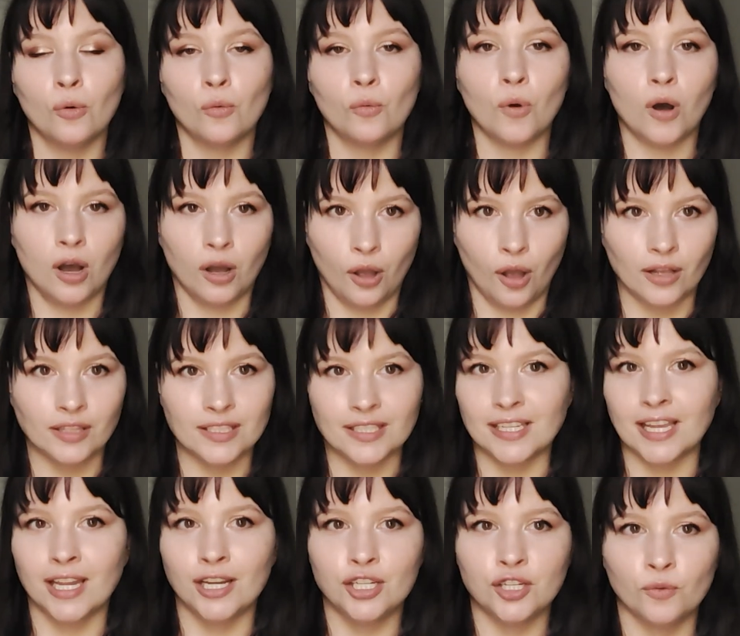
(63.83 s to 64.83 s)
walk on
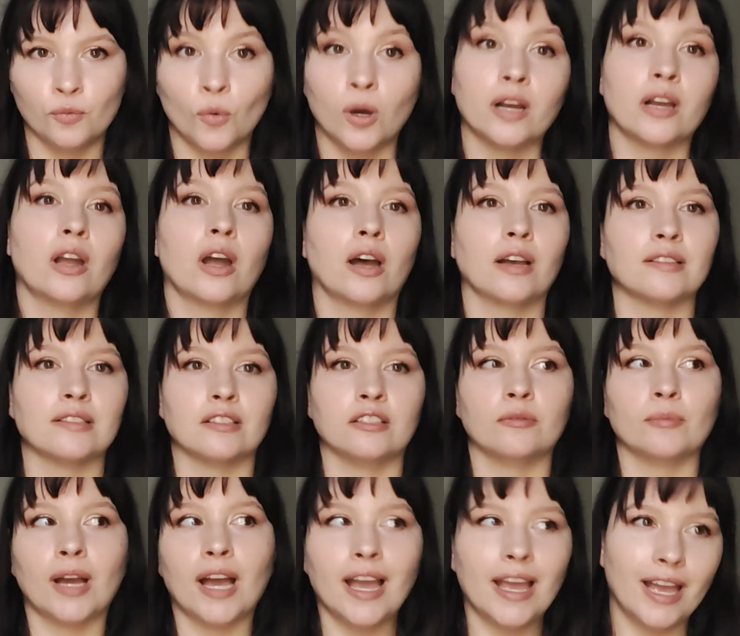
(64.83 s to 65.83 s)
stage in one
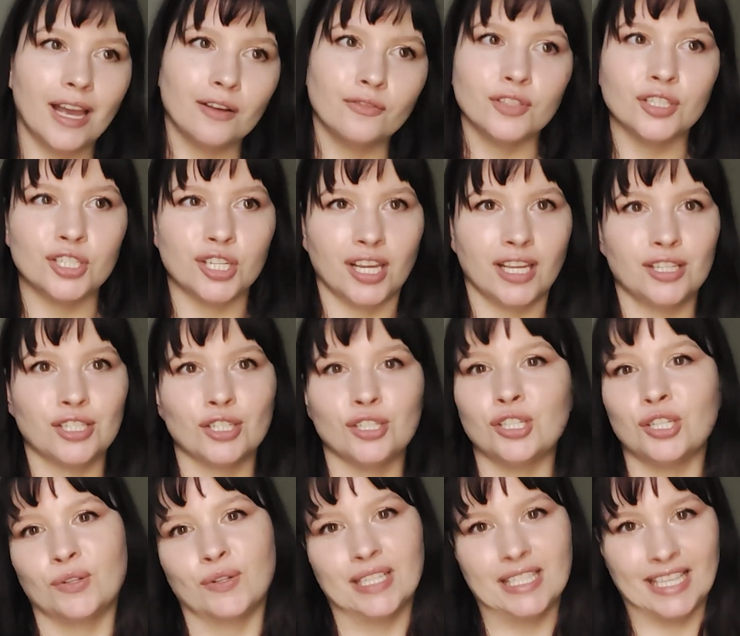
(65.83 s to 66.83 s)
costume, I have to change
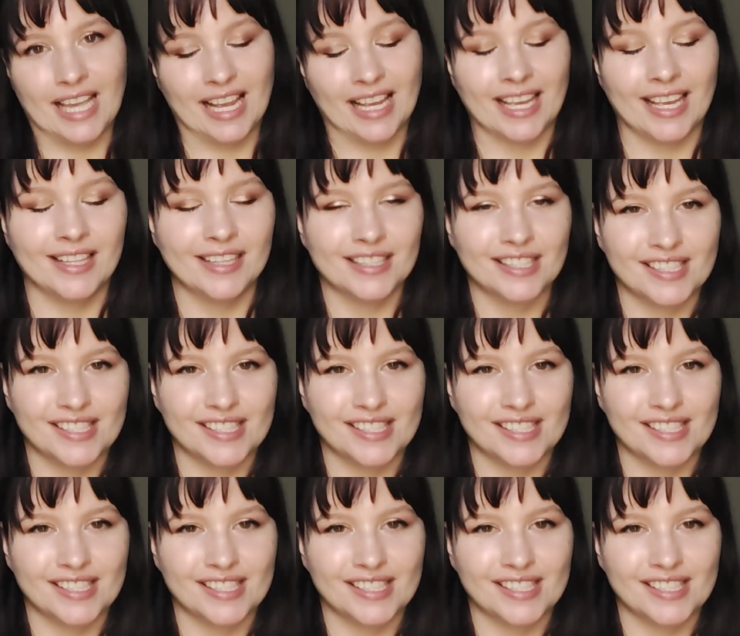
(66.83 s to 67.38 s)
into a second.